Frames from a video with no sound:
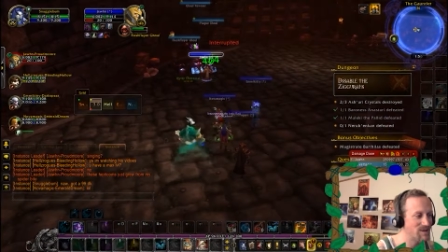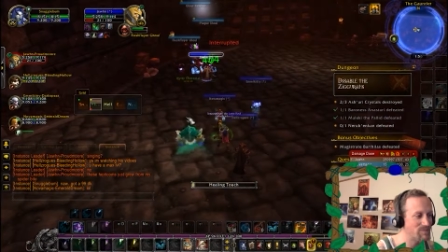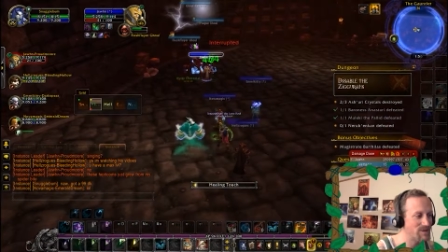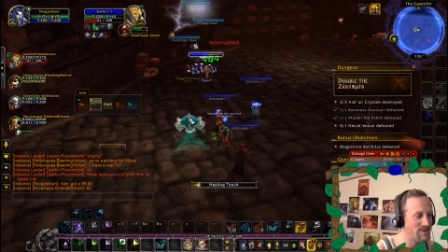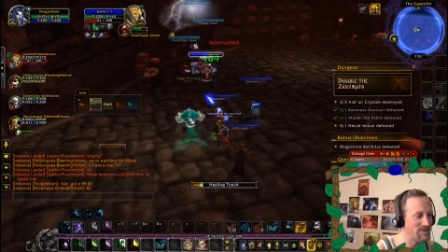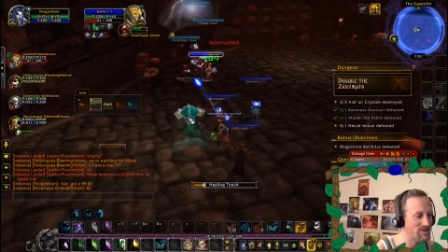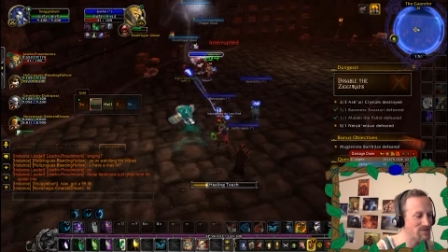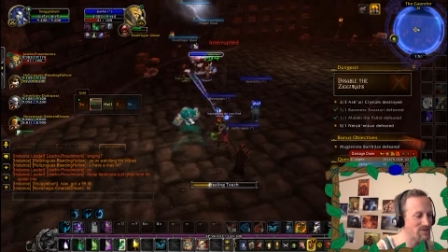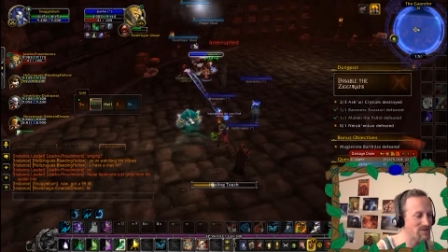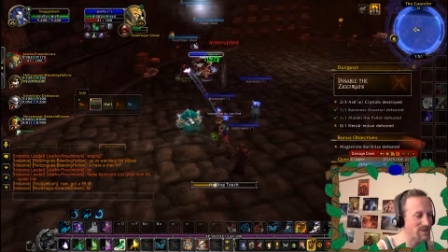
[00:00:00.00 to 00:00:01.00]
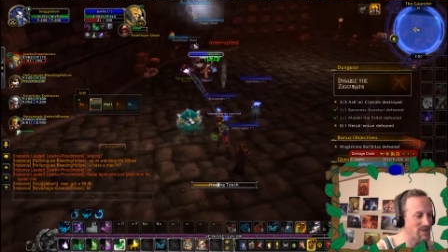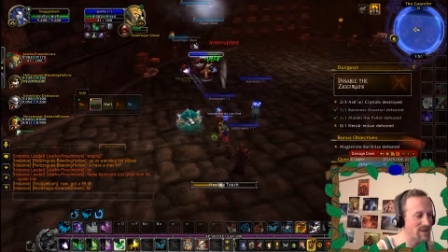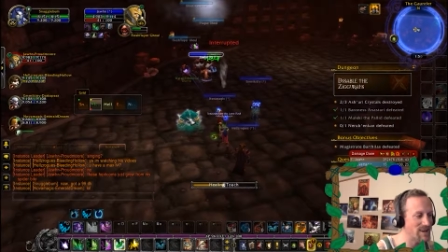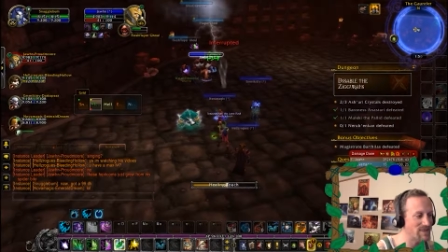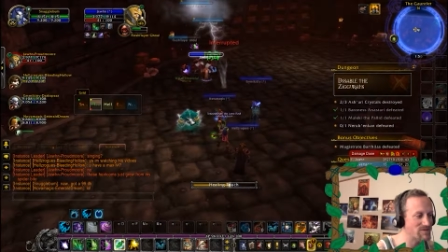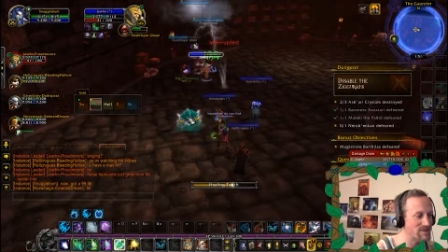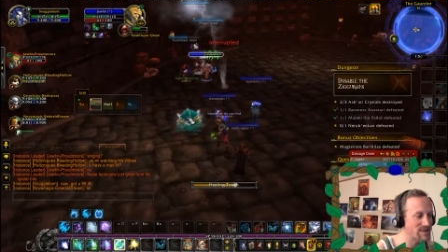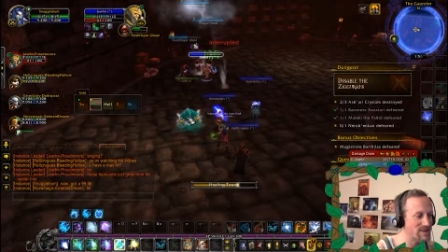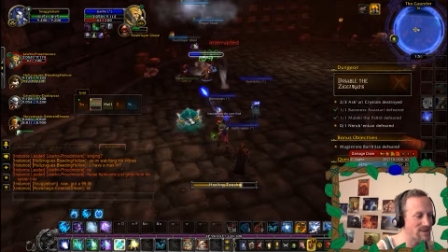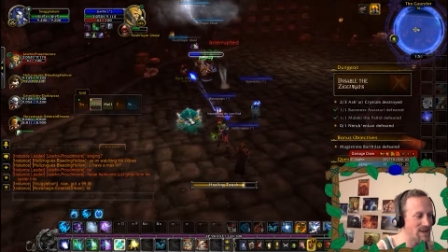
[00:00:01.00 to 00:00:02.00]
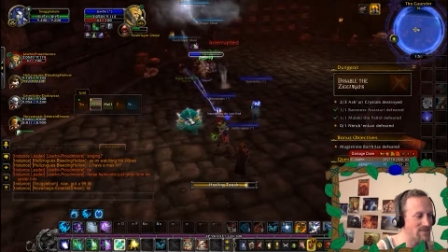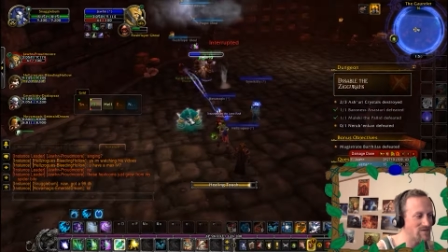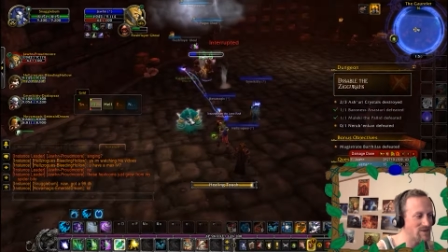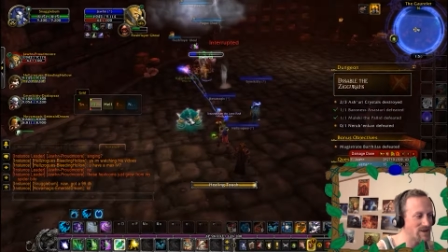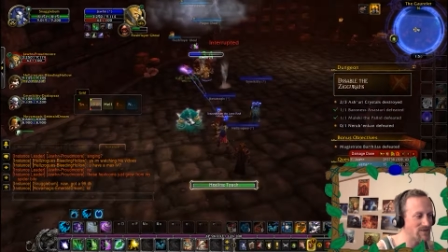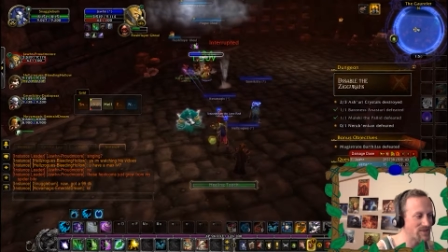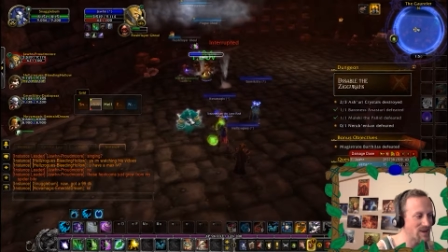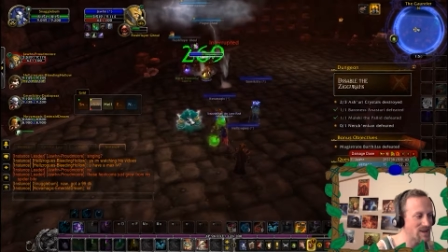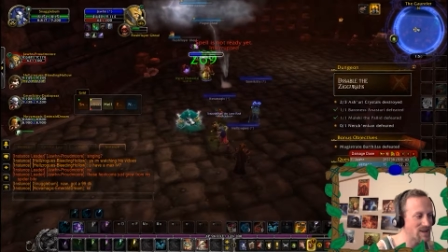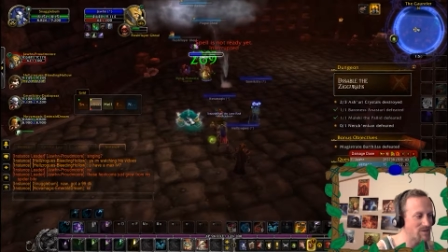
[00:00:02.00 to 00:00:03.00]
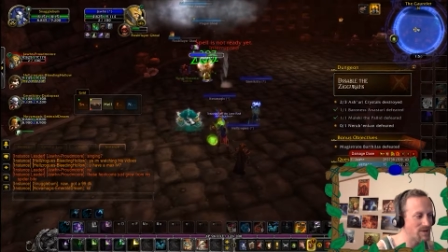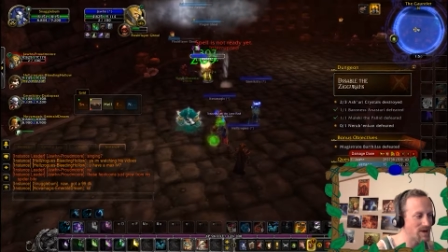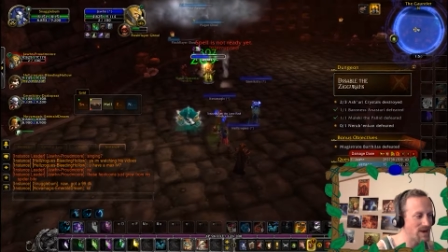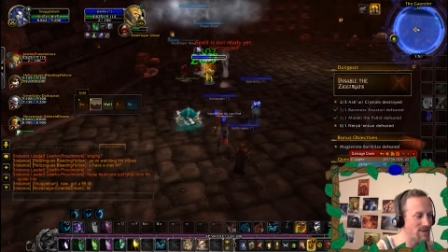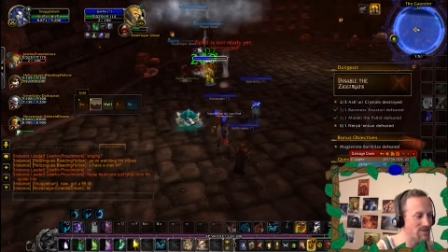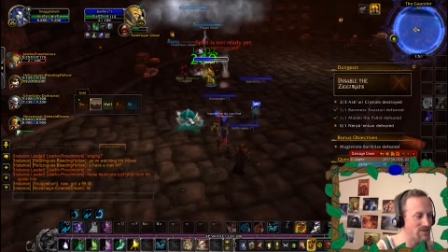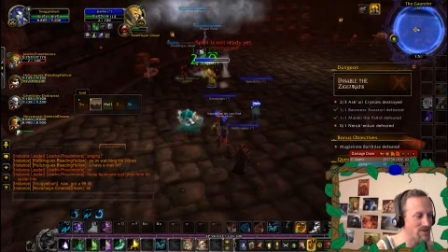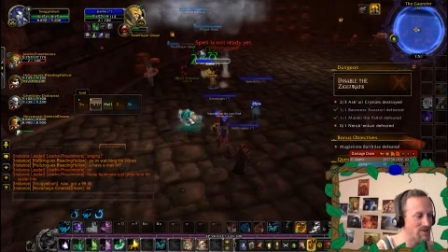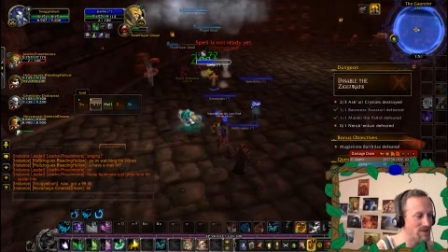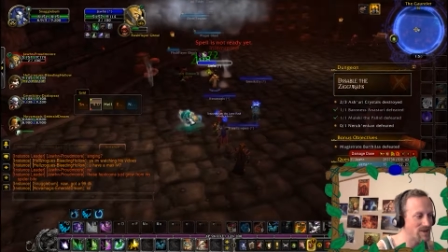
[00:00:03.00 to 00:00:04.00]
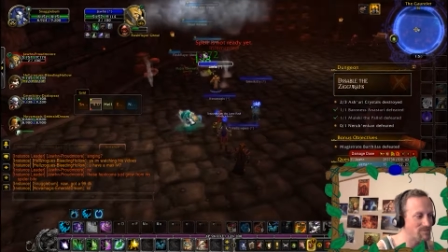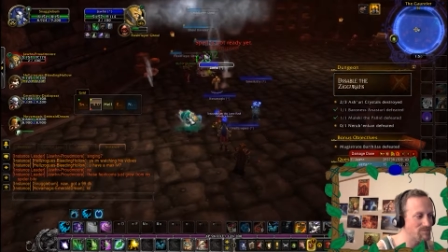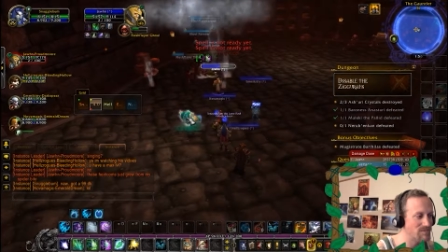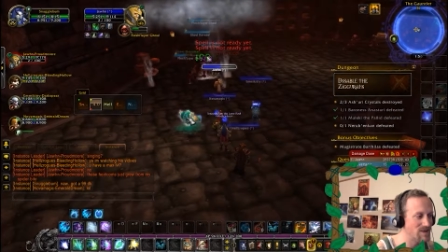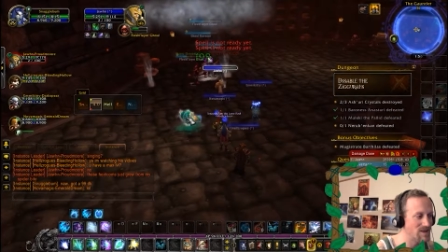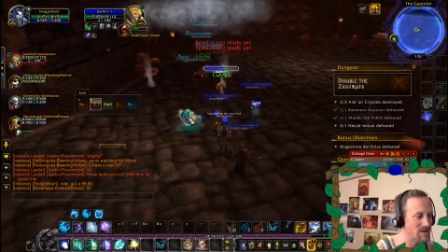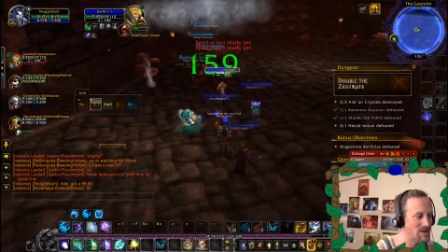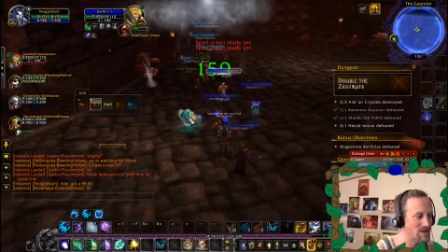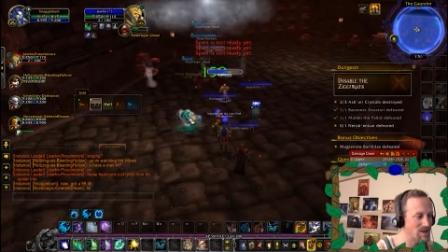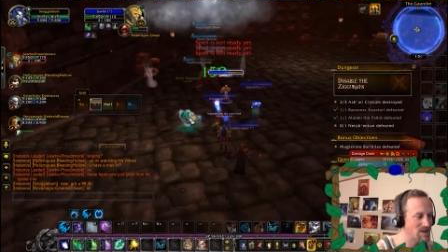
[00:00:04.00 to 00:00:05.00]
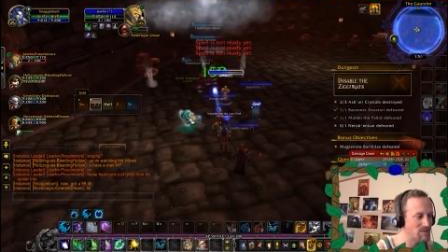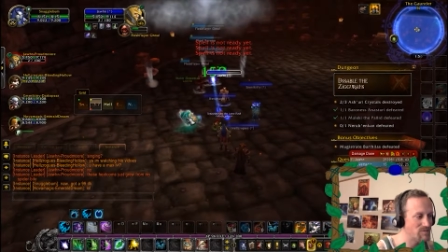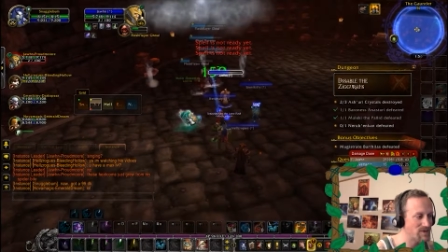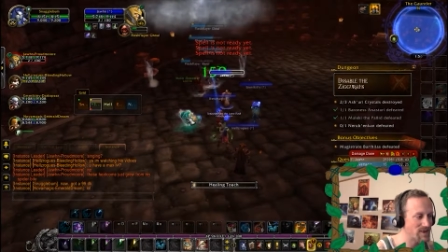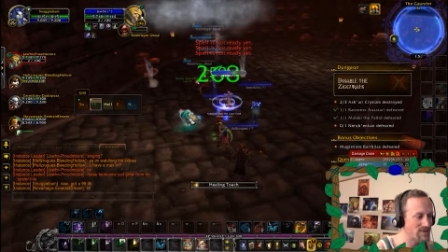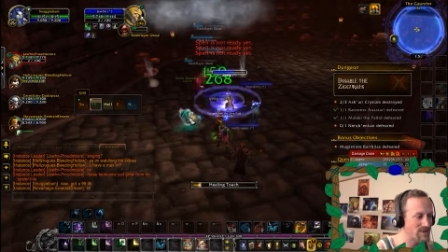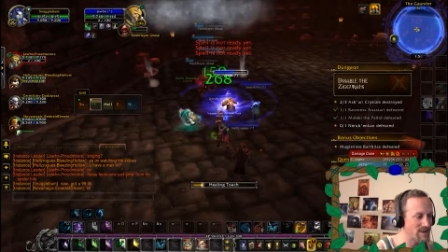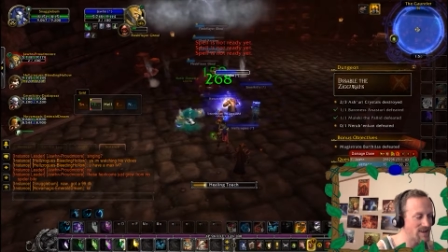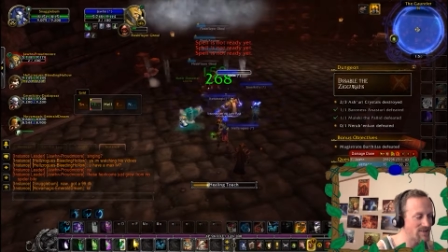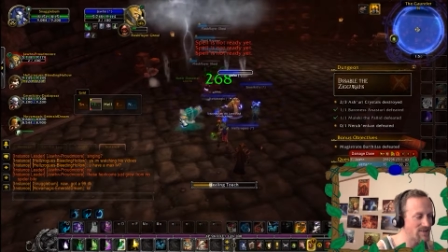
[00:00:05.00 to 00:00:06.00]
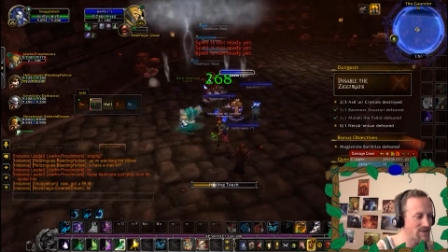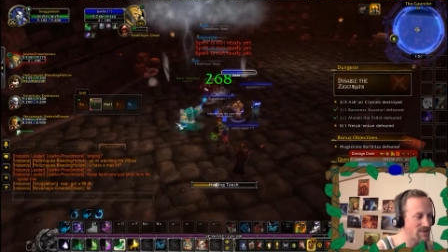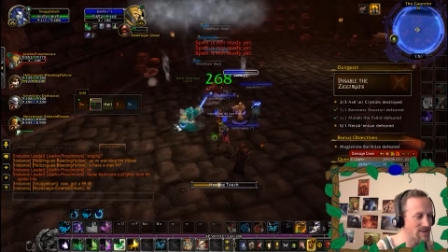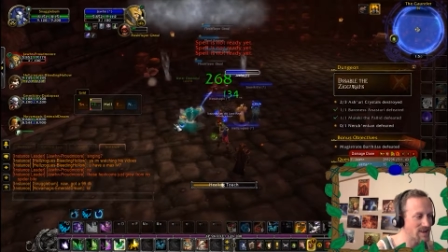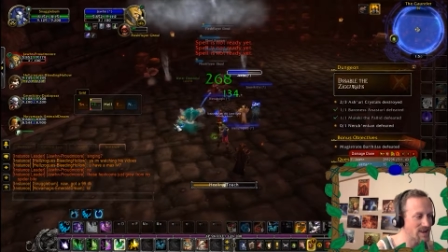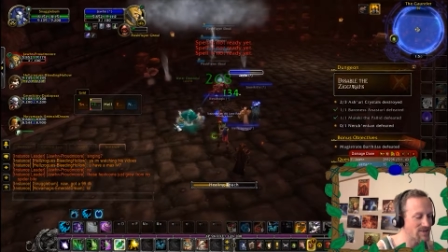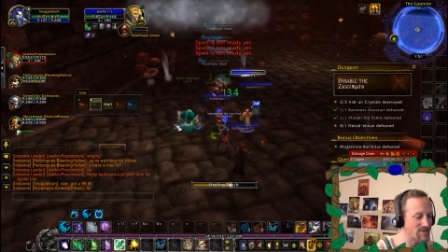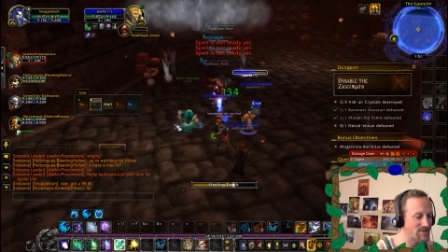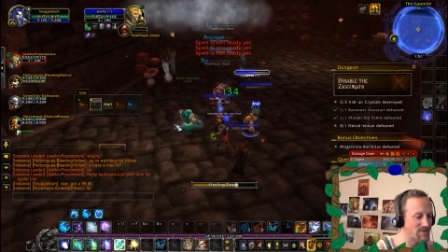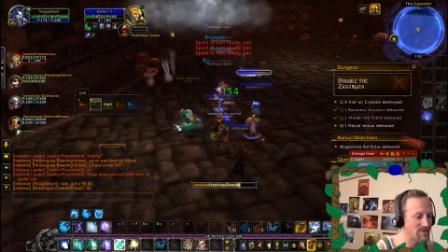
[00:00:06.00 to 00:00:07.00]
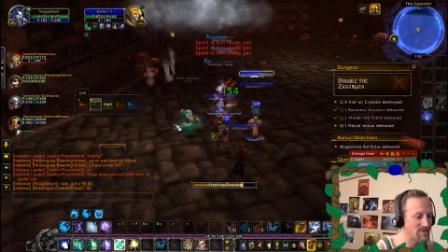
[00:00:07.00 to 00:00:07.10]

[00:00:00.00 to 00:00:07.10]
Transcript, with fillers: He seems to think that everything that everybody is talking about has to do with him. But that's not necessarily the case, is it?